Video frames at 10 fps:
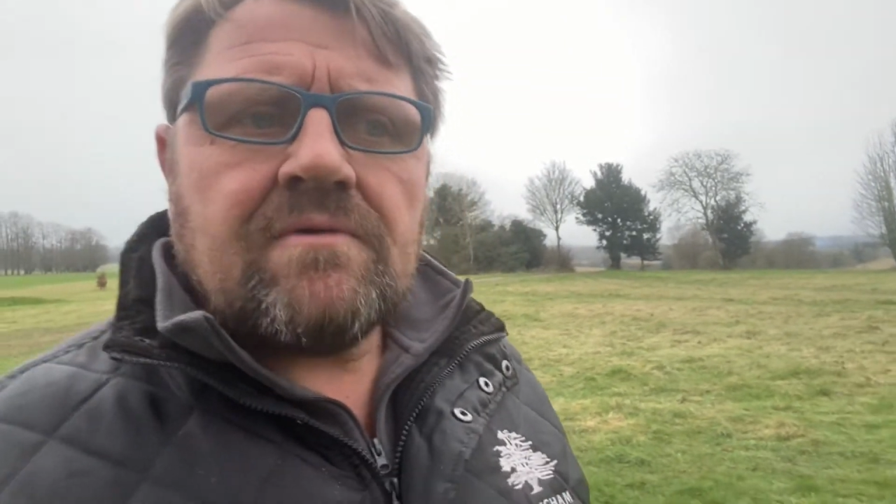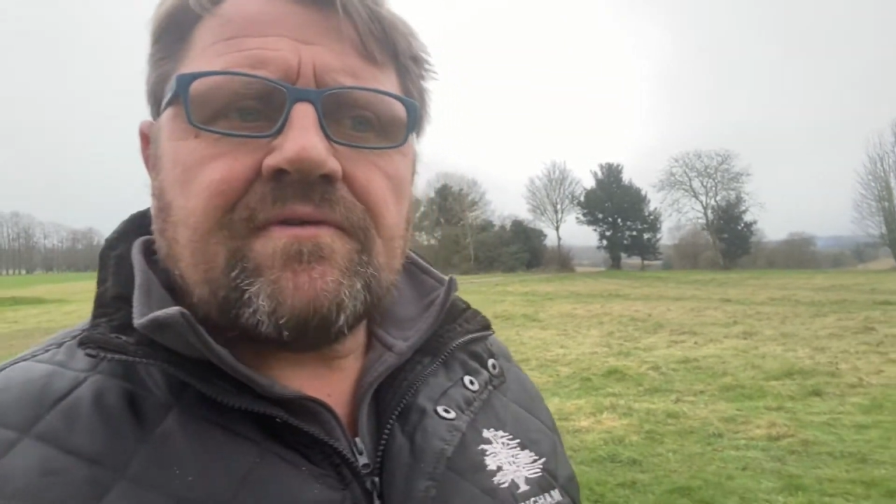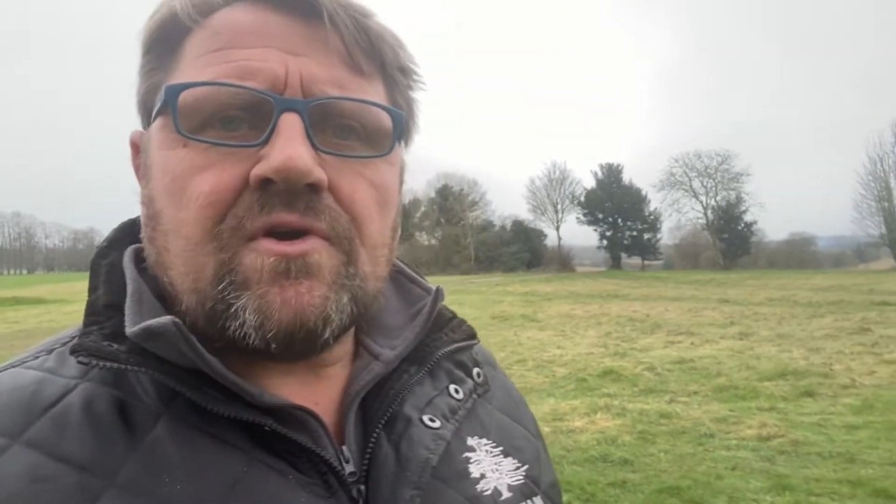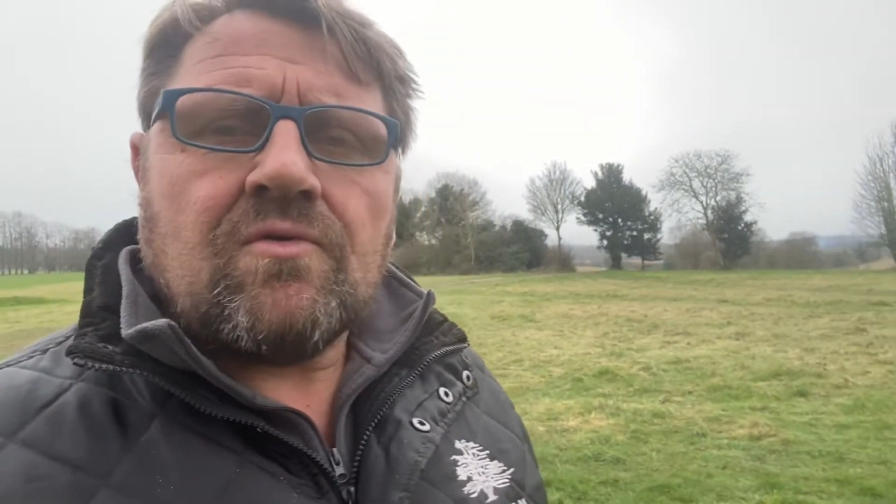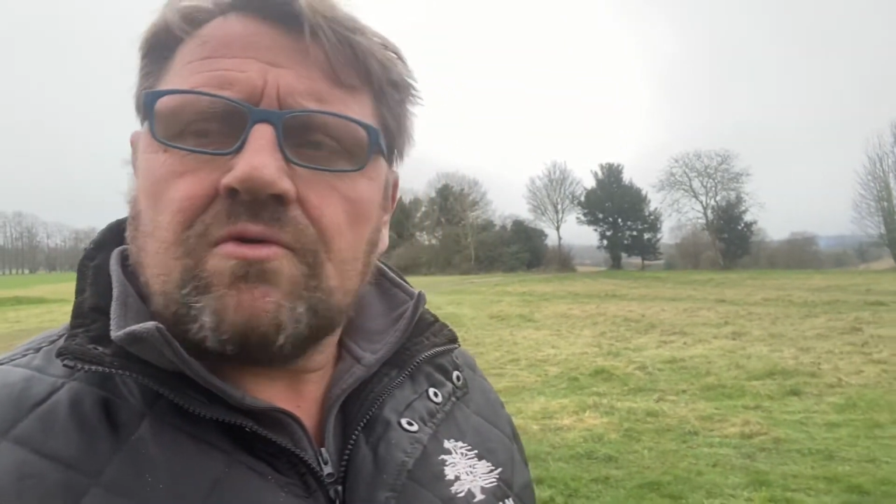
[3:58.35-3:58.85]
of
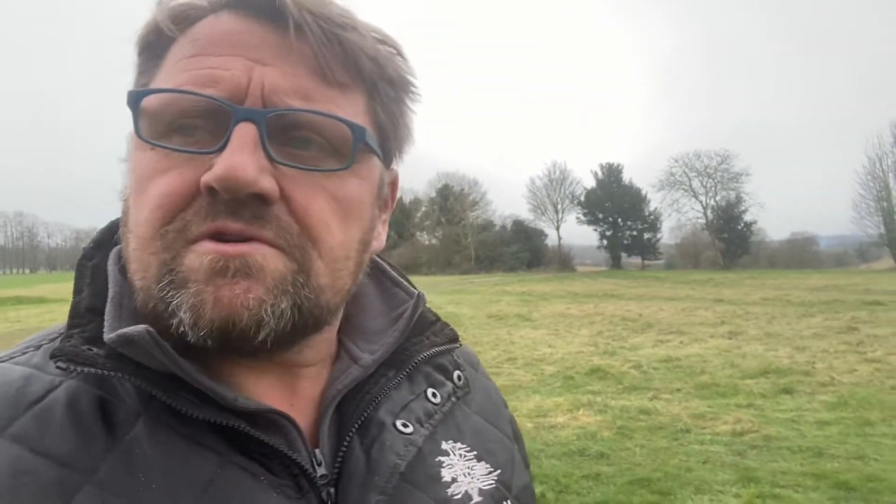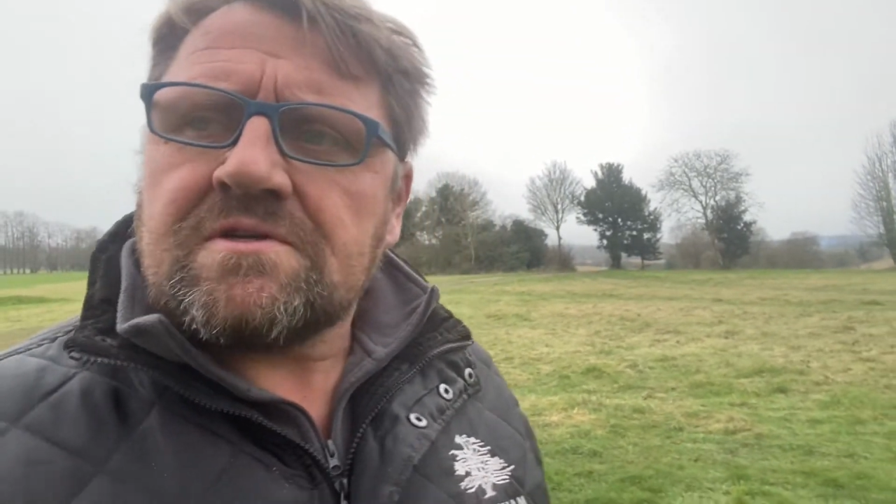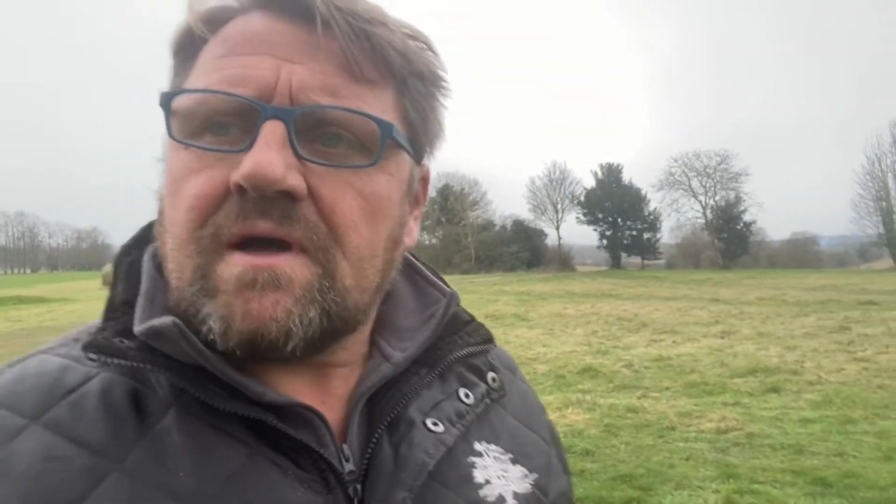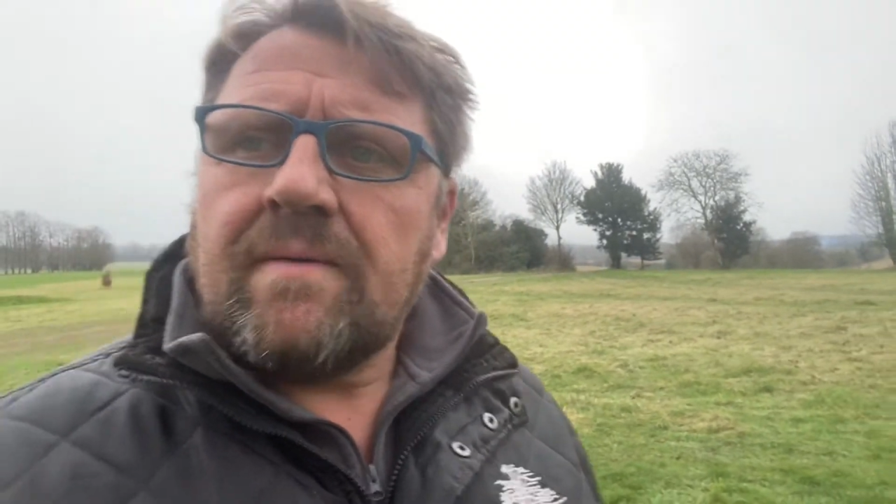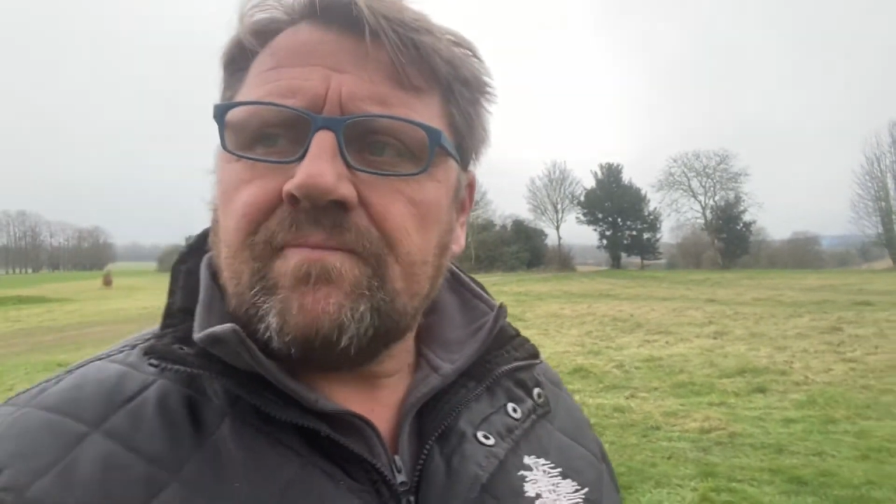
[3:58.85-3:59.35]
course.
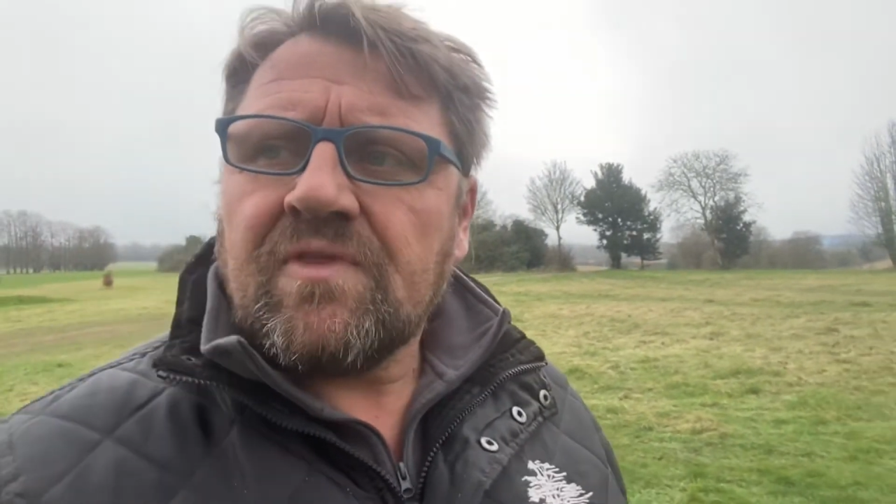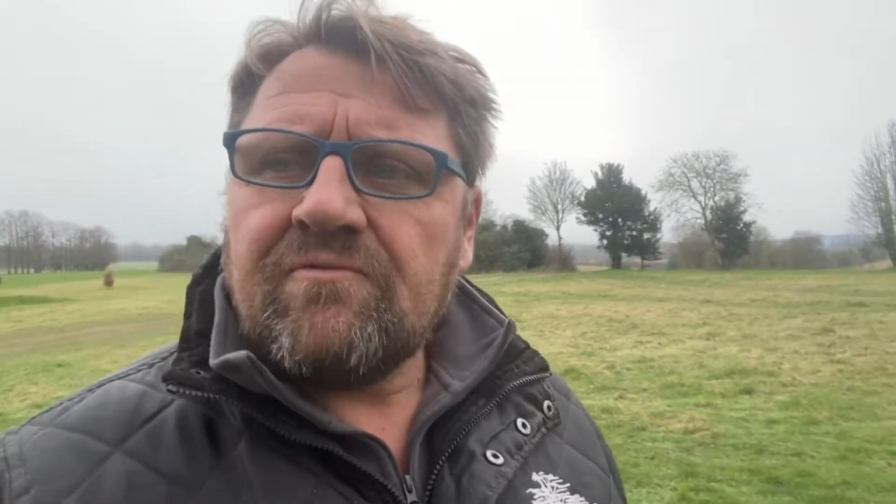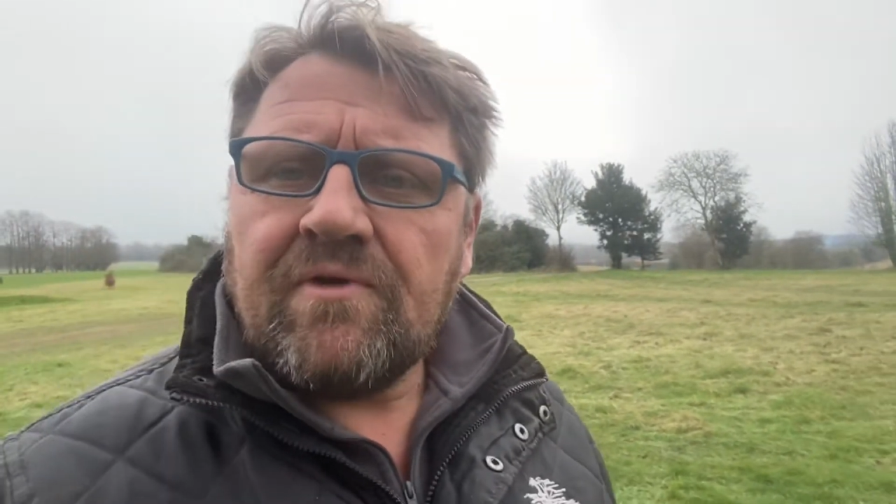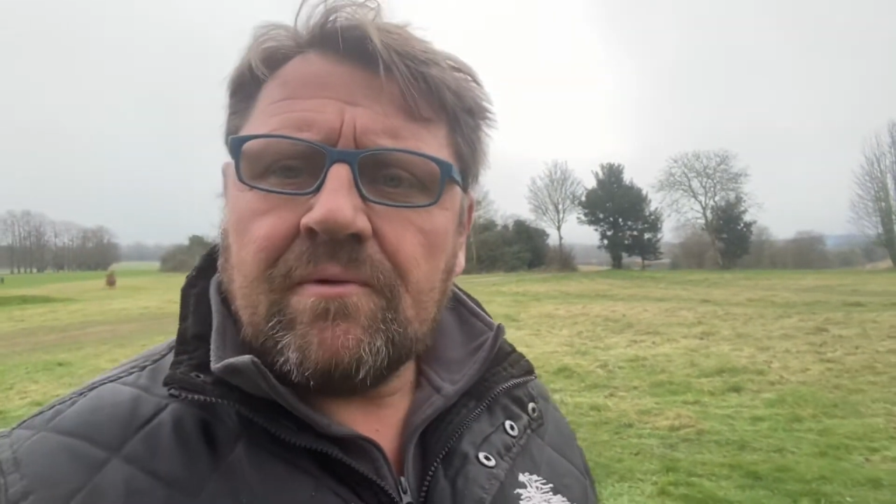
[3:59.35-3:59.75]
Very